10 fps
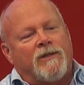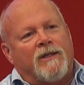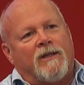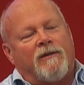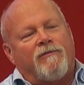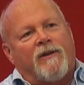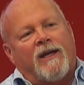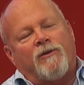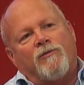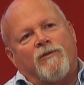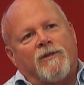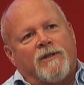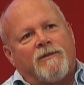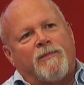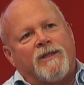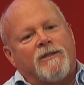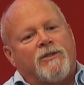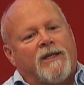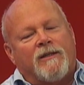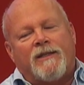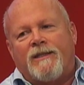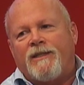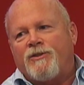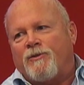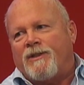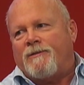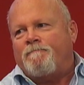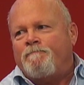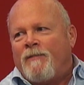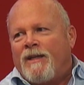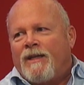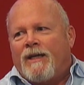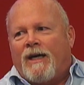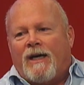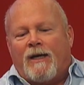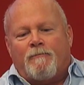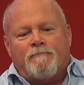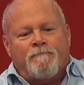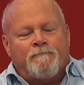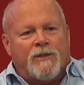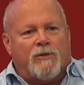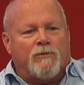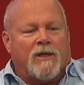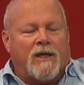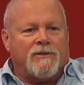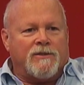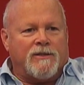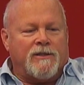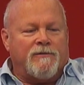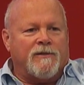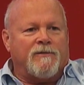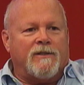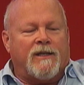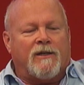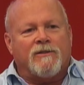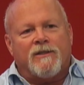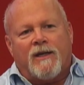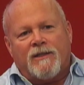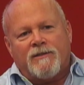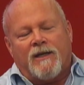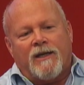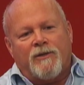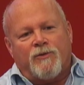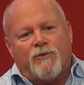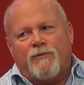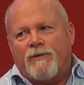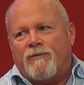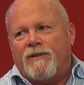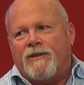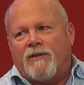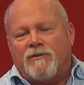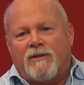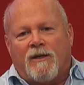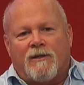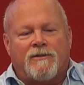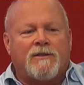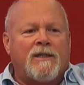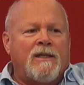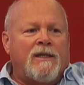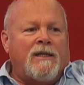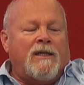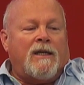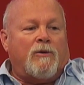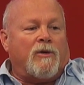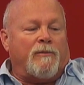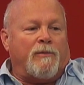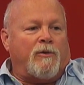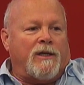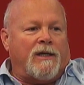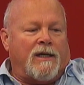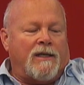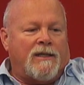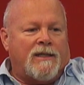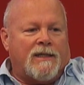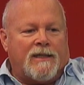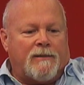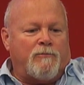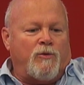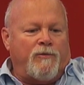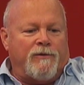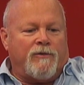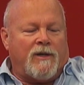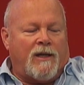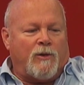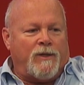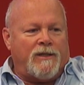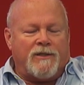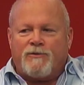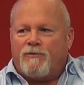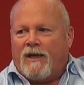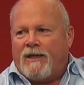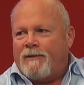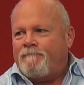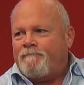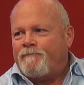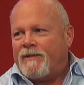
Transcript: we get a lot of flack over the big LED screen. It costs the city $50,000. It costs the hydro $50,000. We're going to be putting on a movie for Halloween this Friday.